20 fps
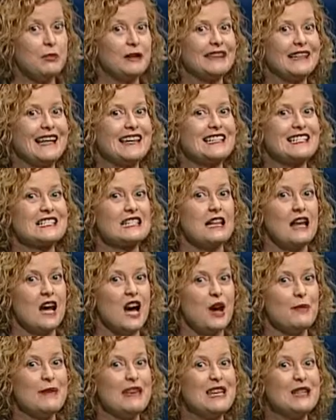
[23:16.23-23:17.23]
but that
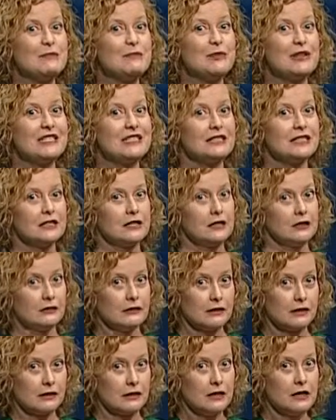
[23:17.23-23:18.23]
Islam in
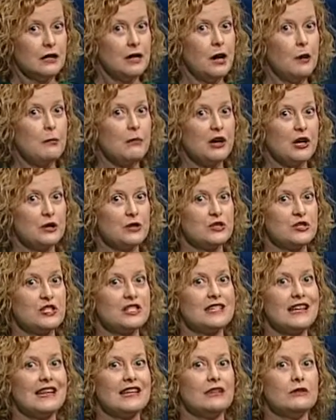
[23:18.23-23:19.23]
particular
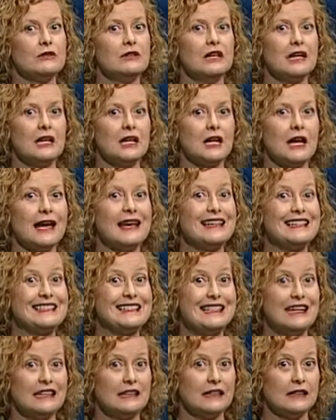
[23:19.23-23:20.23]
poses a unique
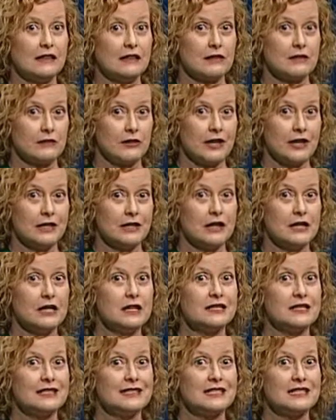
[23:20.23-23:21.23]
and deadly threat
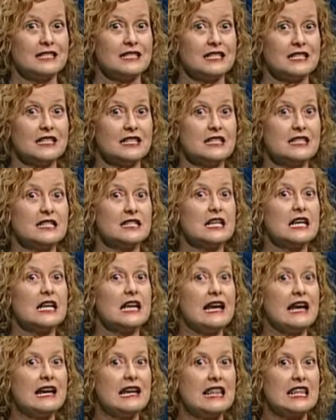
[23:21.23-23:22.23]
to dissidents,
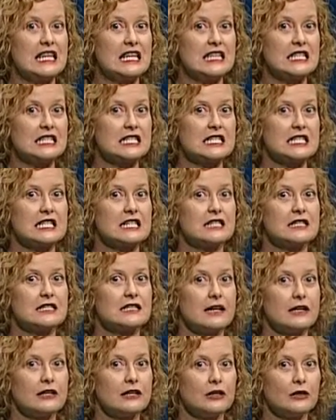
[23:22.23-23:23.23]
atheists,
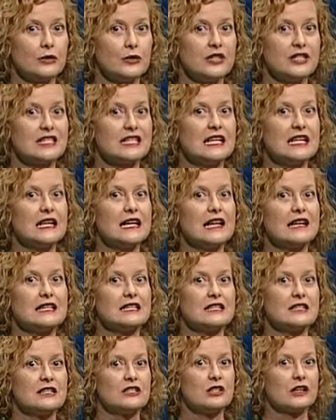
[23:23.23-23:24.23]
secularists, and
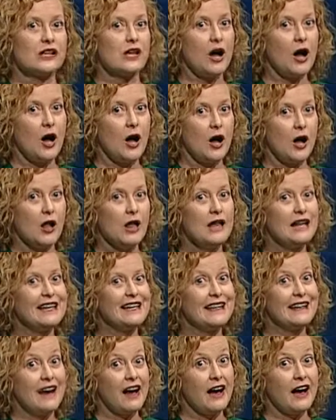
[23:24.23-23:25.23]
essentially all
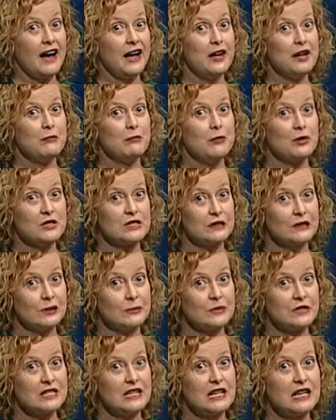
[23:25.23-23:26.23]
non
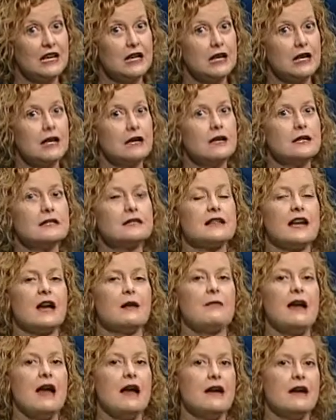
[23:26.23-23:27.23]
Muslims.
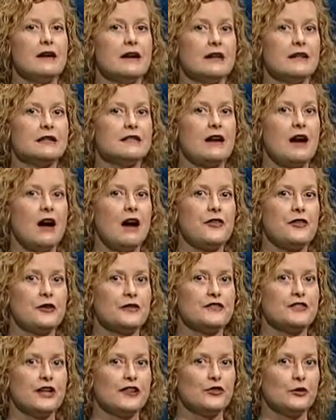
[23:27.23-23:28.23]
Sam Harris, author
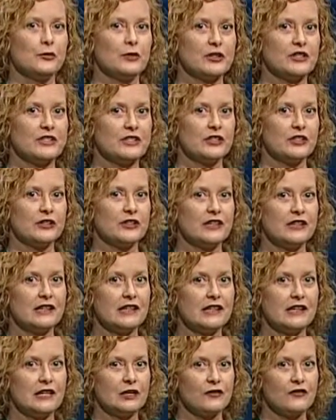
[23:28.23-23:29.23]
of several books, including
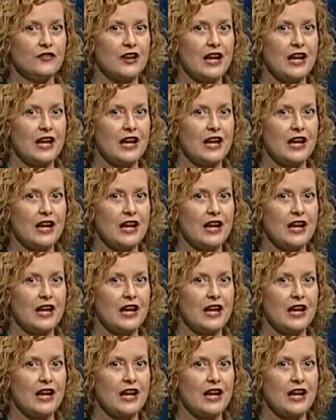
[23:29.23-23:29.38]
The End of